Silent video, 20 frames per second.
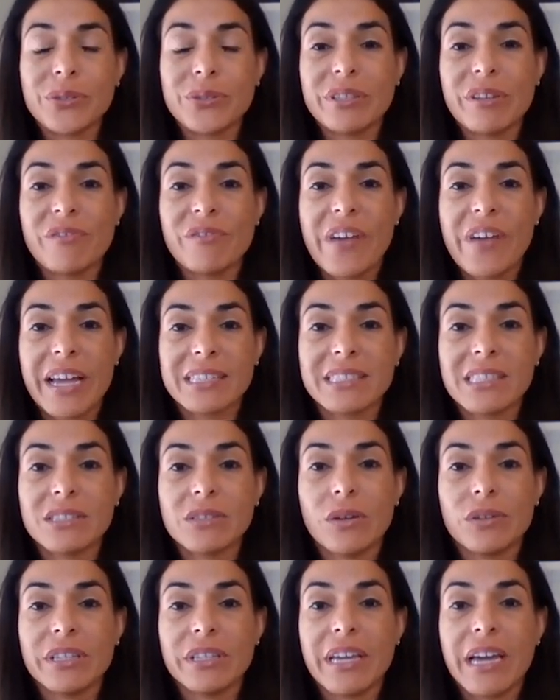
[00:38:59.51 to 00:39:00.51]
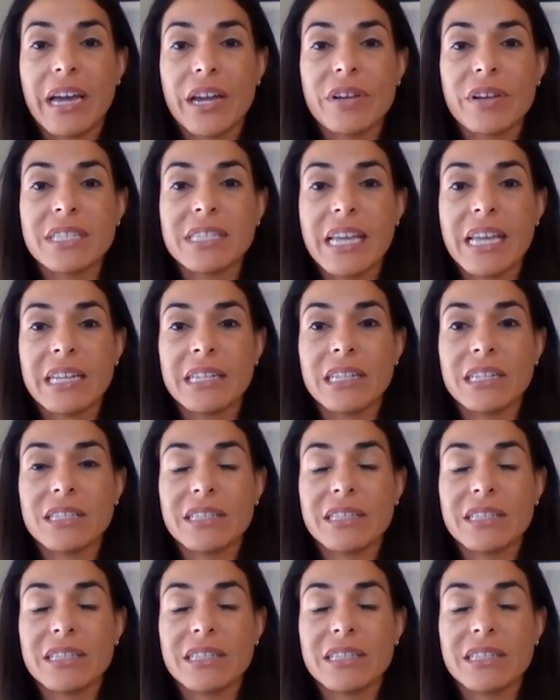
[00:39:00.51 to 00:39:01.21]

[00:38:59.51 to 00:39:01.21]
the faxes on the IRS end,